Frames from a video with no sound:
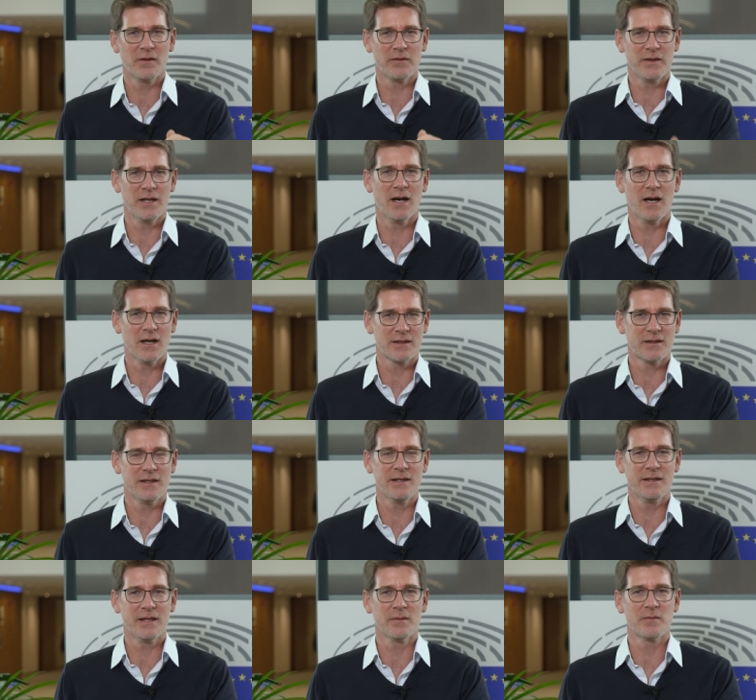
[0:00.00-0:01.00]
of the art
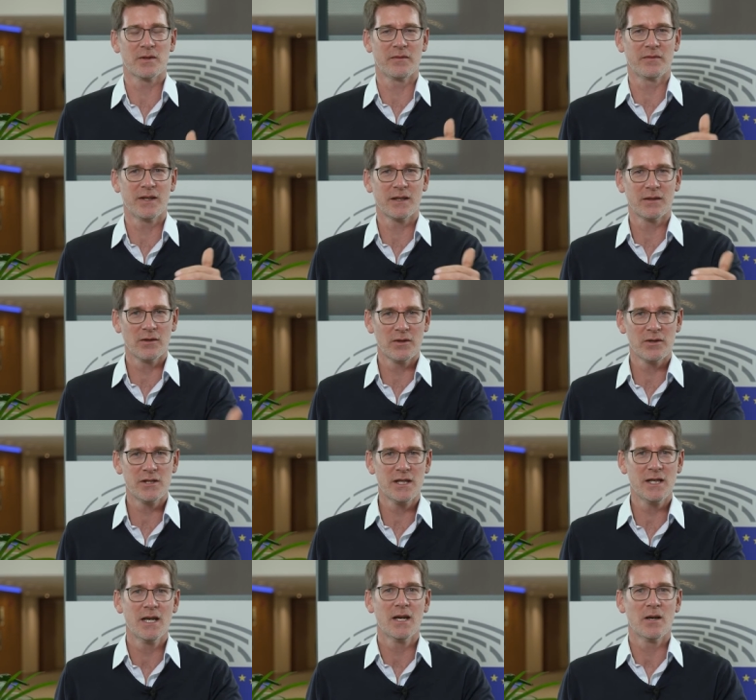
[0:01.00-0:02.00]
in terms of
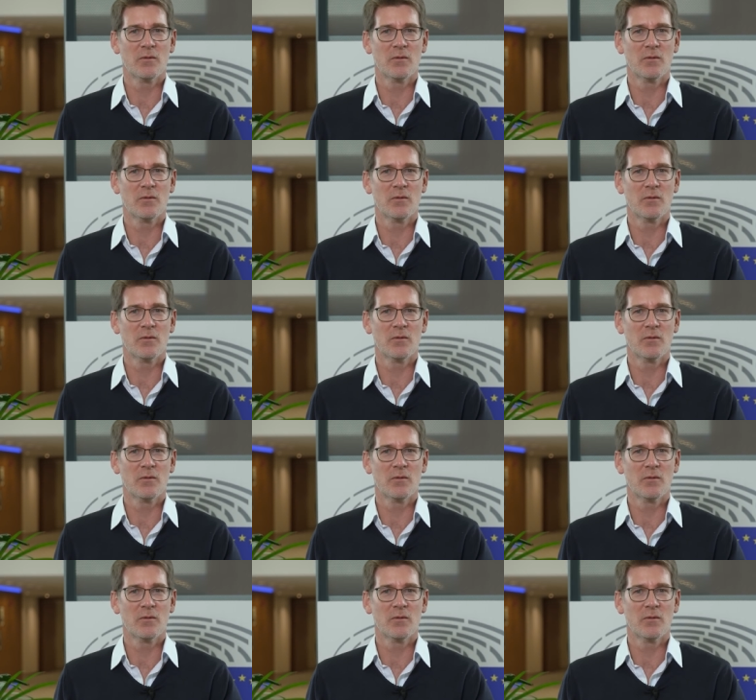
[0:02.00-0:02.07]
technology,